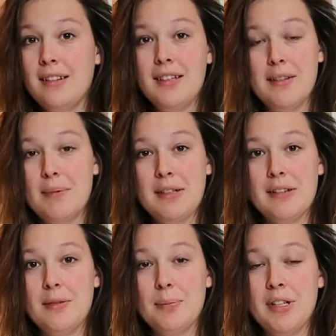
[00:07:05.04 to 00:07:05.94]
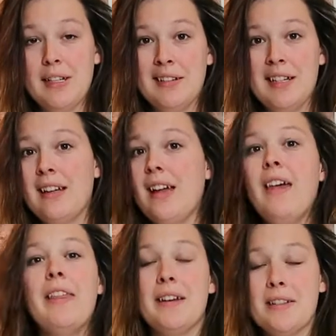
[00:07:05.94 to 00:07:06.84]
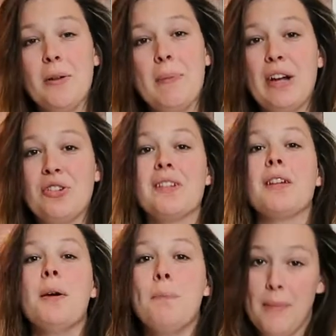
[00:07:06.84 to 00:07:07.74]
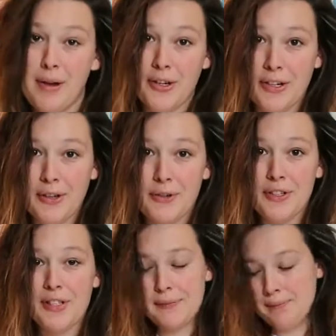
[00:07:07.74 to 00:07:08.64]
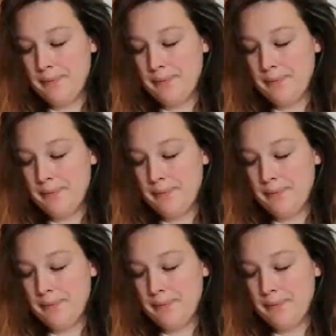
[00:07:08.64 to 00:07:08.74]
This makes it super easy, and then it still matches my other enclosures.